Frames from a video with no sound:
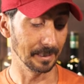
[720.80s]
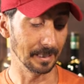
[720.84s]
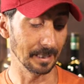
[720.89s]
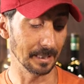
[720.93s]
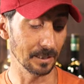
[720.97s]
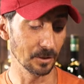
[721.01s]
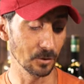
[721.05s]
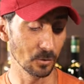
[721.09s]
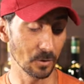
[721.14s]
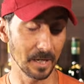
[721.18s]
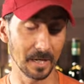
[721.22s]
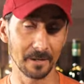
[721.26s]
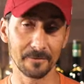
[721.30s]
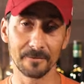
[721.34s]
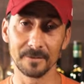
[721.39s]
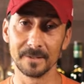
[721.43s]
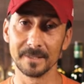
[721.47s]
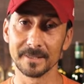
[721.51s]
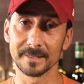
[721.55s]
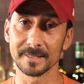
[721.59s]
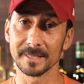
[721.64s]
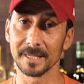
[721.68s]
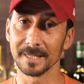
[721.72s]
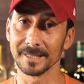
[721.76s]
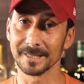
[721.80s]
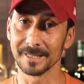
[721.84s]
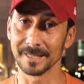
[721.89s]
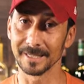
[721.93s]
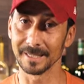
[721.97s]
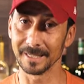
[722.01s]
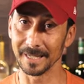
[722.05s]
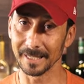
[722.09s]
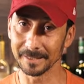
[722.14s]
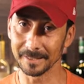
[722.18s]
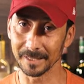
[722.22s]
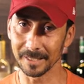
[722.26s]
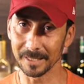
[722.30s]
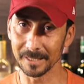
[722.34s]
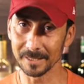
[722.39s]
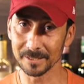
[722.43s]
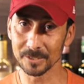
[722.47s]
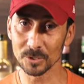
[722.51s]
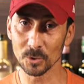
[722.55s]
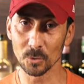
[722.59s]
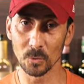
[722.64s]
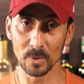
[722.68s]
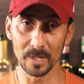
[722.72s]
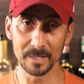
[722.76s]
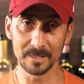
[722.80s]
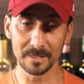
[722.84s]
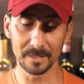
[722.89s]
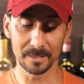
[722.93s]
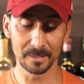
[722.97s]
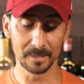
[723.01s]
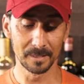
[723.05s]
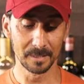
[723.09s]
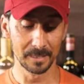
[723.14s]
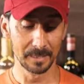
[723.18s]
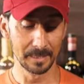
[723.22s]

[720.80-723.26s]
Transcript: and you have inside the electric squeezer,